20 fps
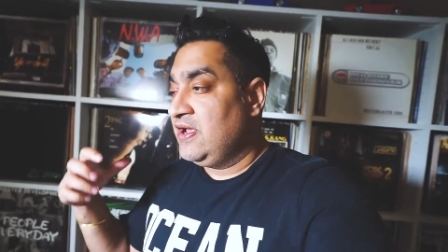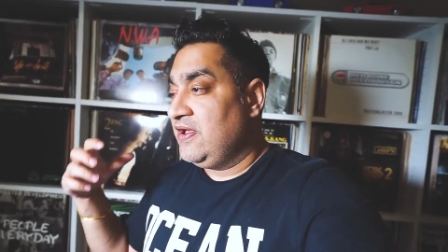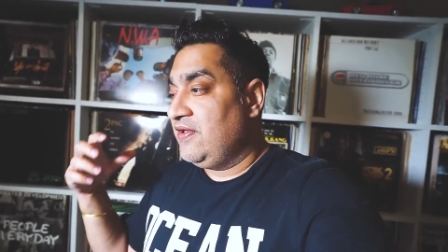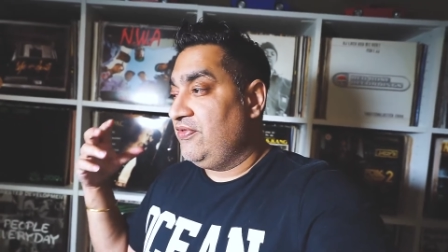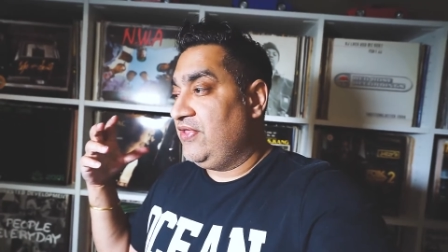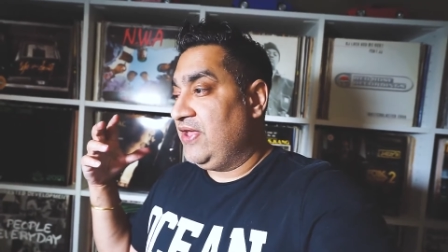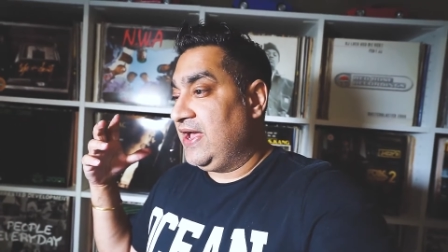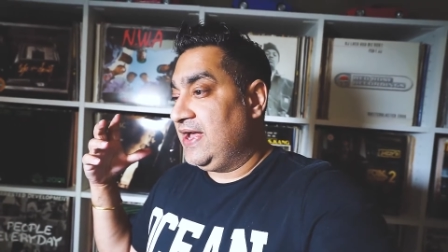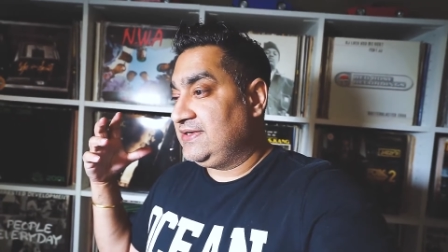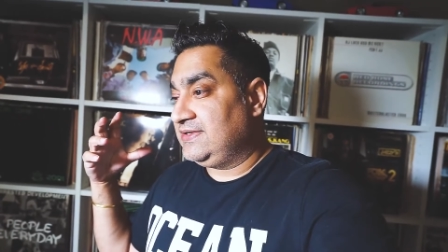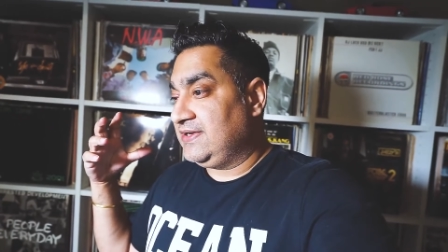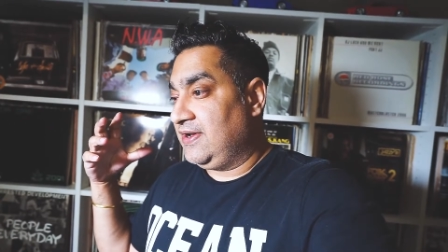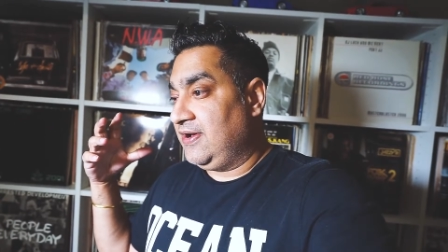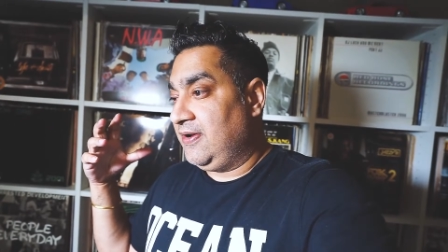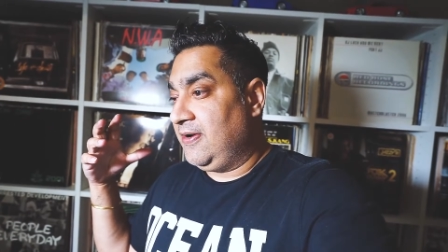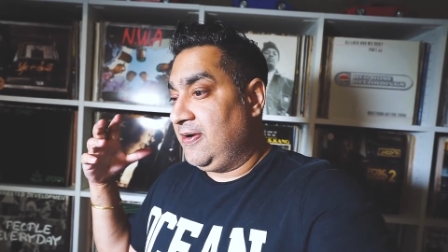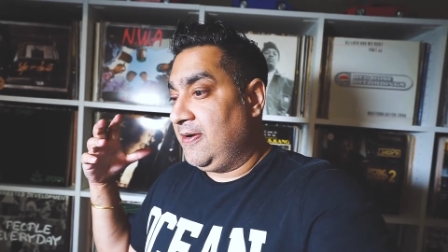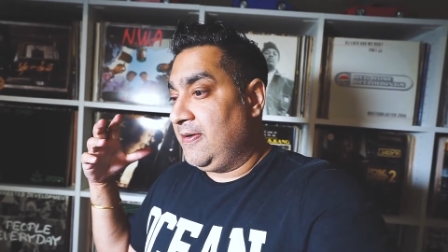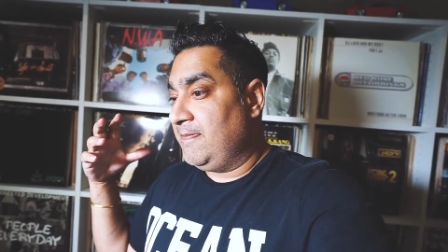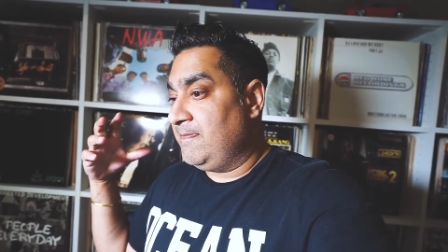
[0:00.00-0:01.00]
that
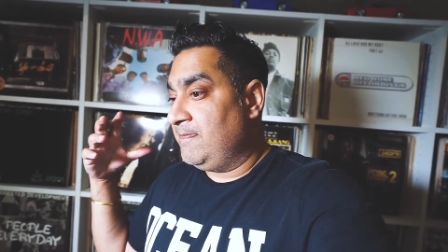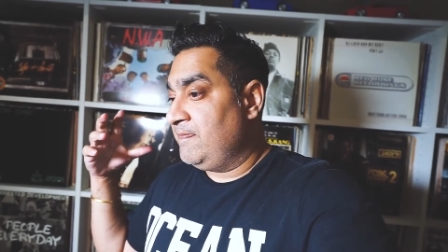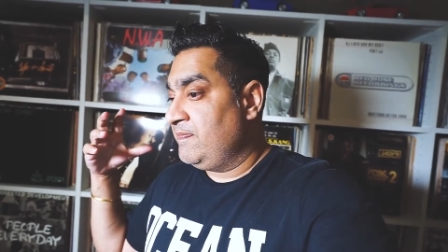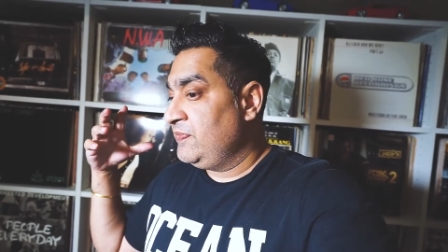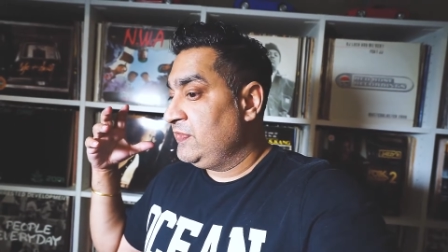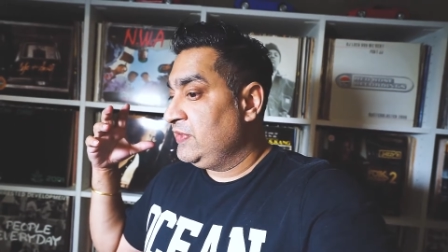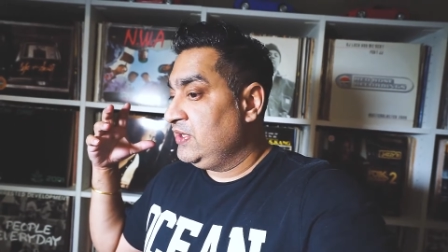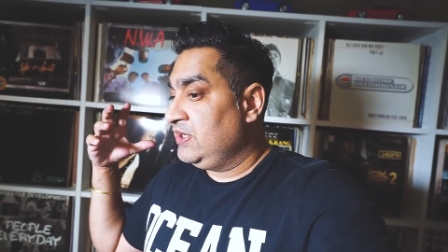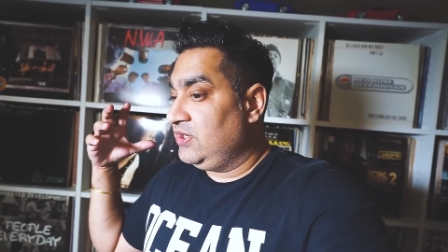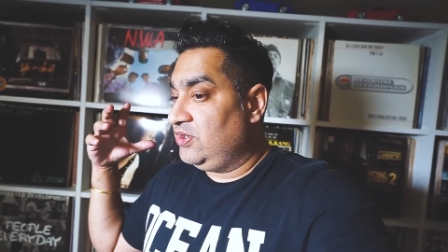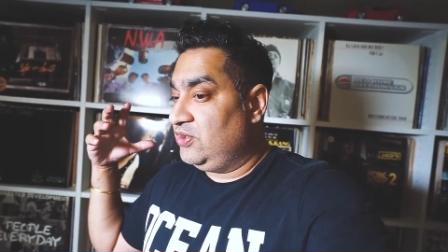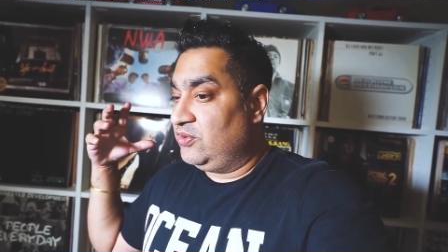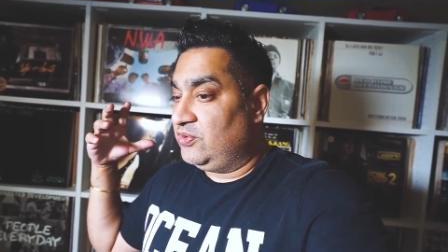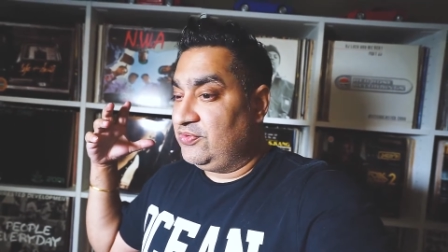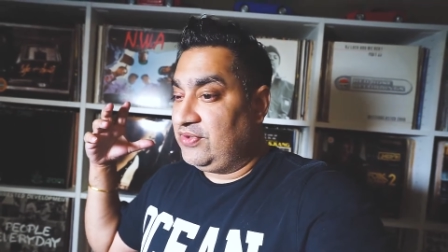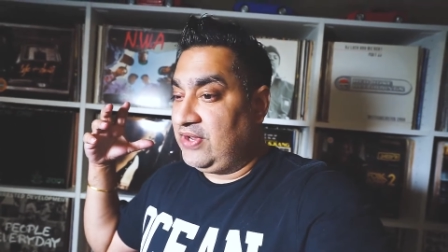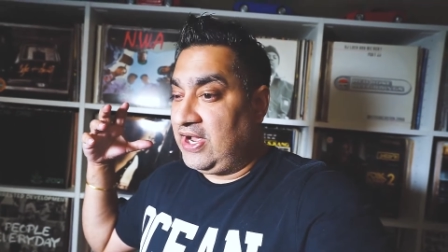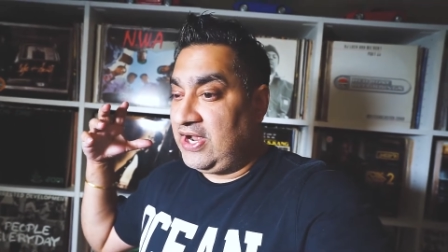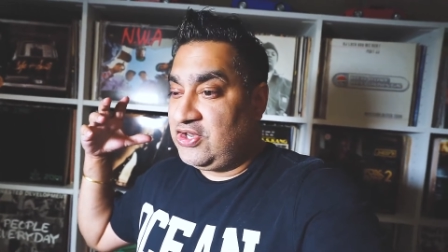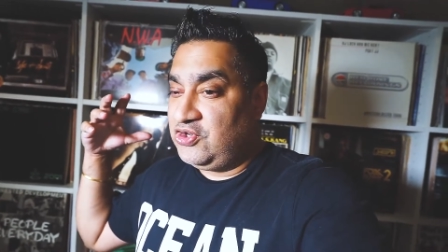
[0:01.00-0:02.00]
um, you
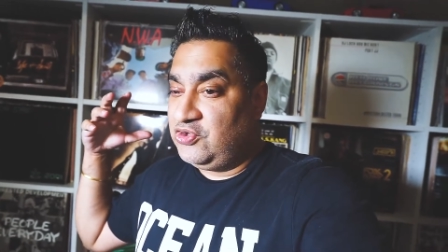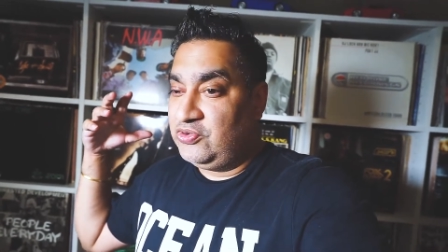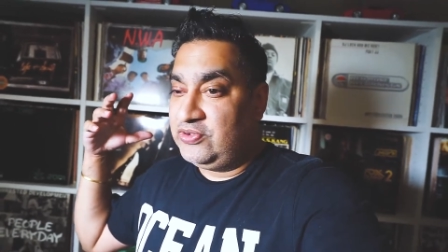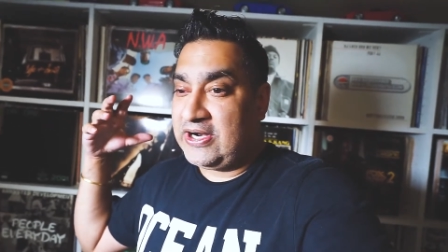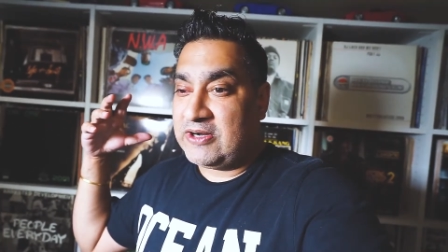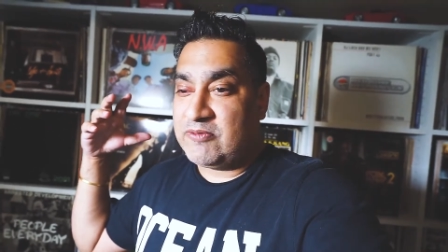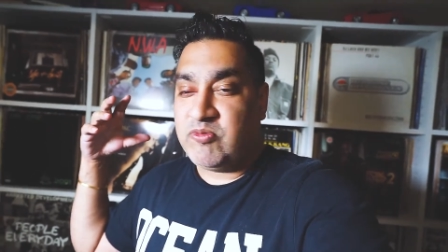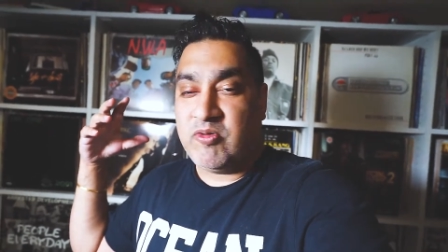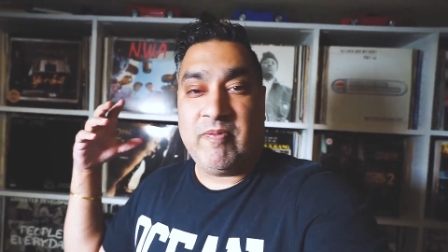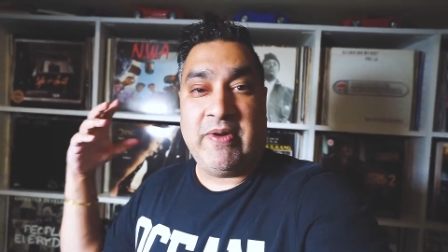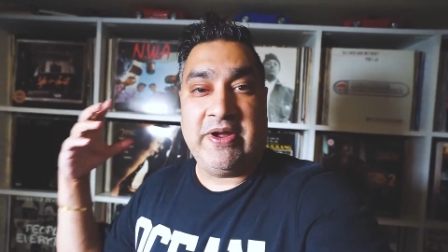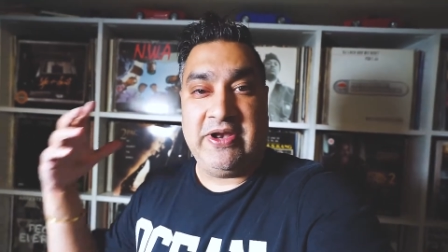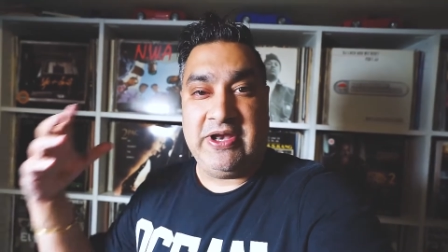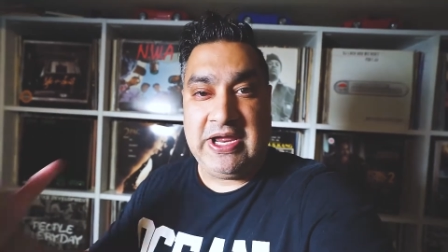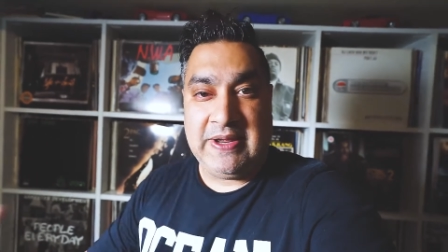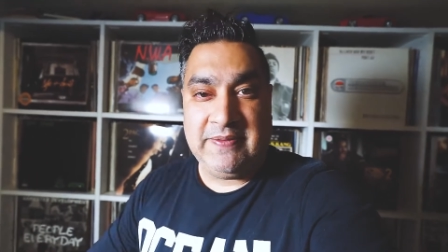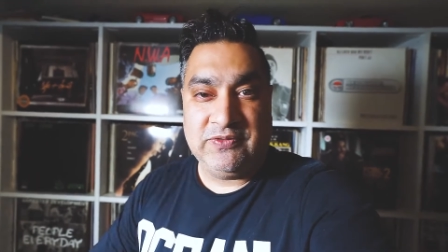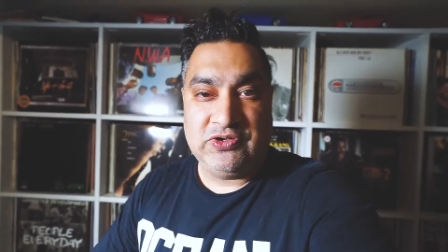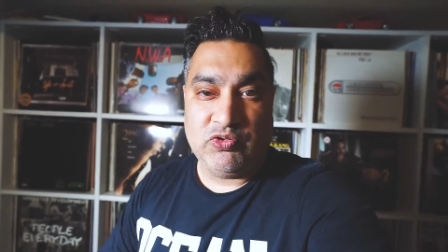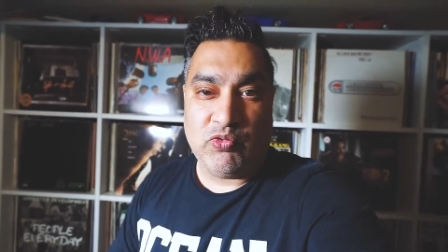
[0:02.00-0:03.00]
know I knew that I could put my
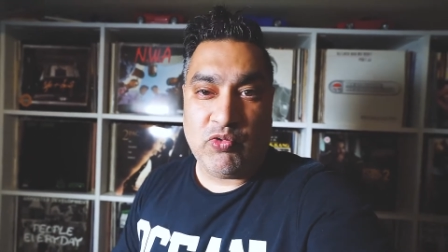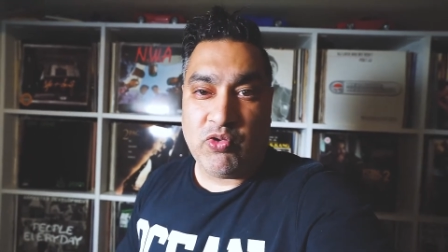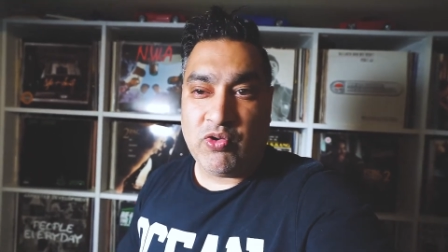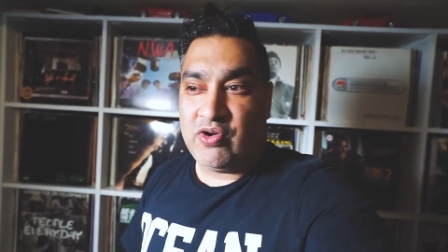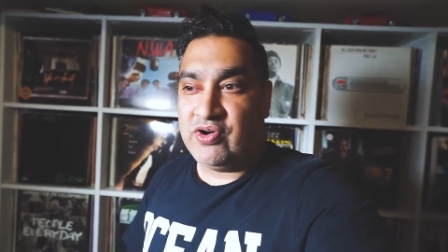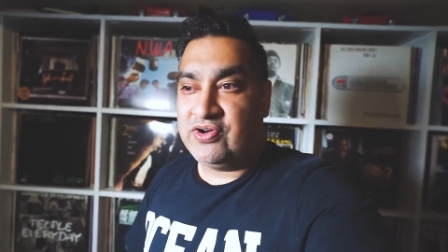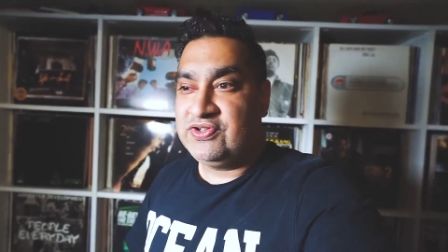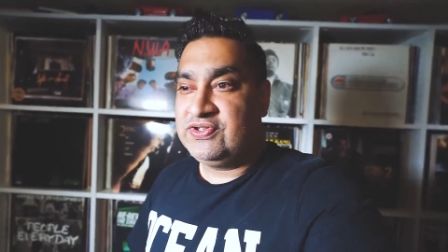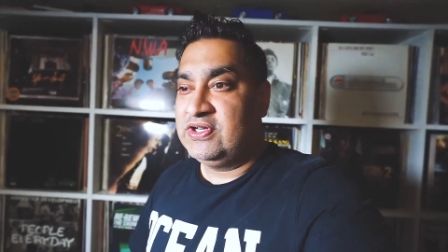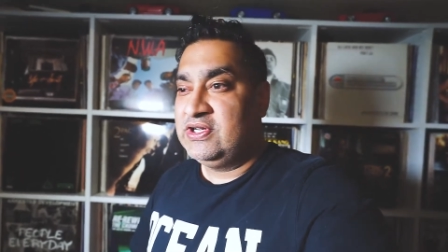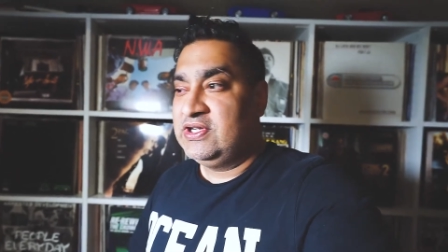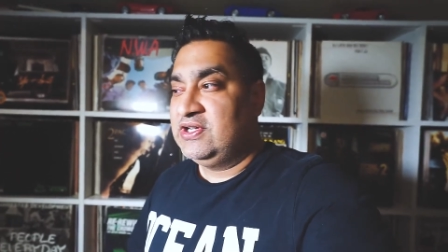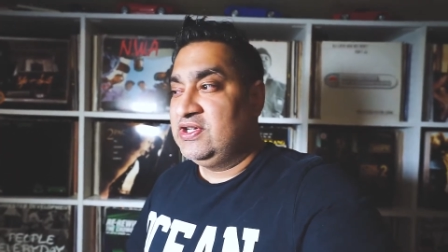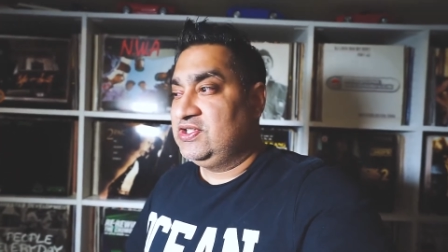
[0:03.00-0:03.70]
name towards